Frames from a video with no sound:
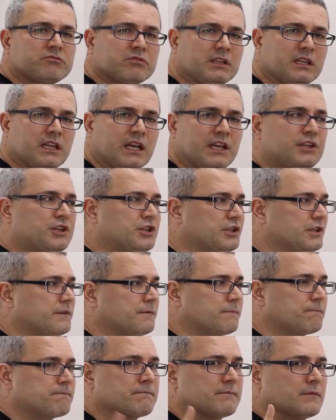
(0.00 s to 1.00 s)
relation,
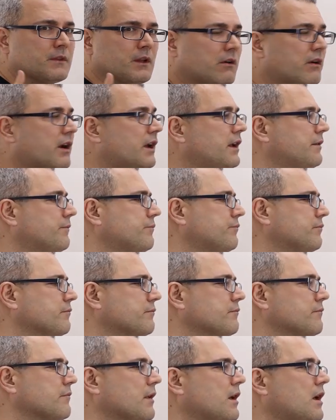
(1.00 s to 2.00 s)
all right?
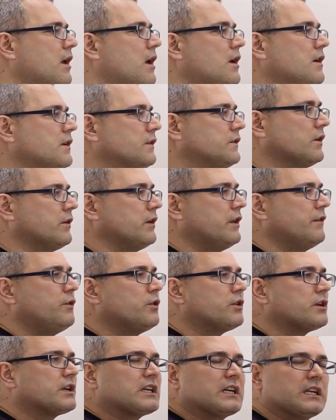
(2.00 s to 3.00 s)
So if
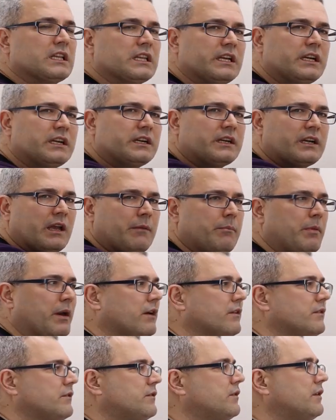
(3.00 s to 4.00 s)
you're clear
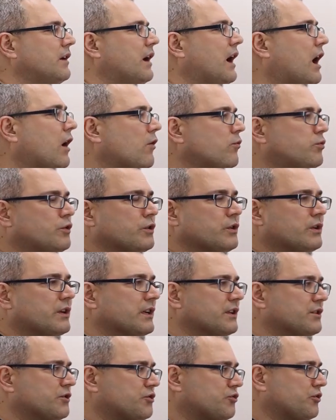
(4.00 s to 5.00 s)
about how to
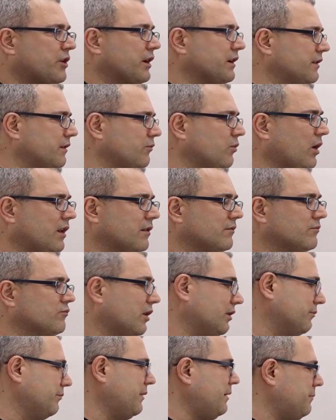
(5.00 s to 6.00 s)
construct, well,
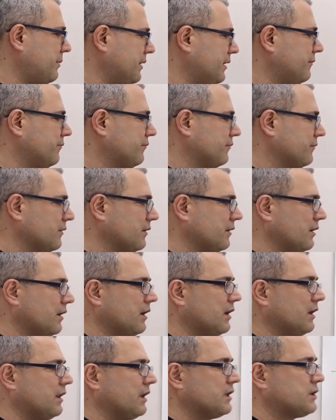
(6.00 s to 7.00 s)
maybe
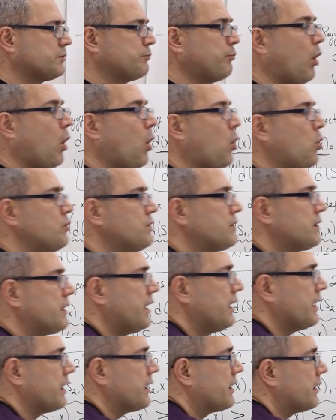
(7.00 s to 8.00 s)
let's pause
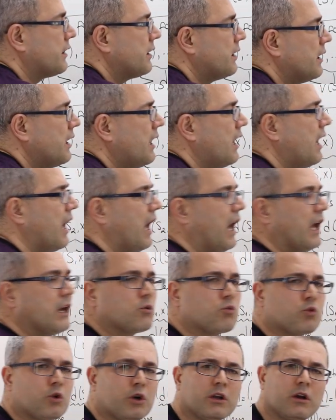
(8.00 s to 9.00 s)
here
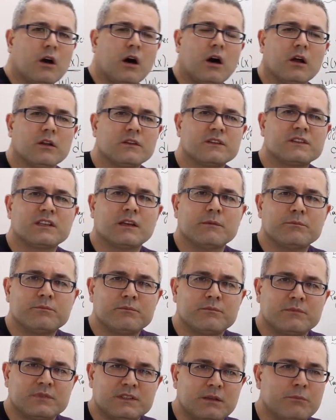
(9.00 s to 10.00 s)
and work on
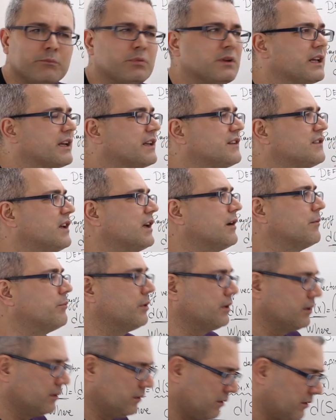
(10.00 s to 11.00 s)
some simple
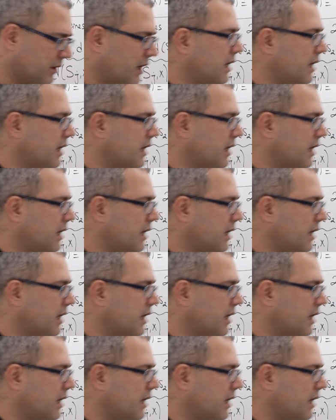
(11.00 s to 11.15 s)
example, all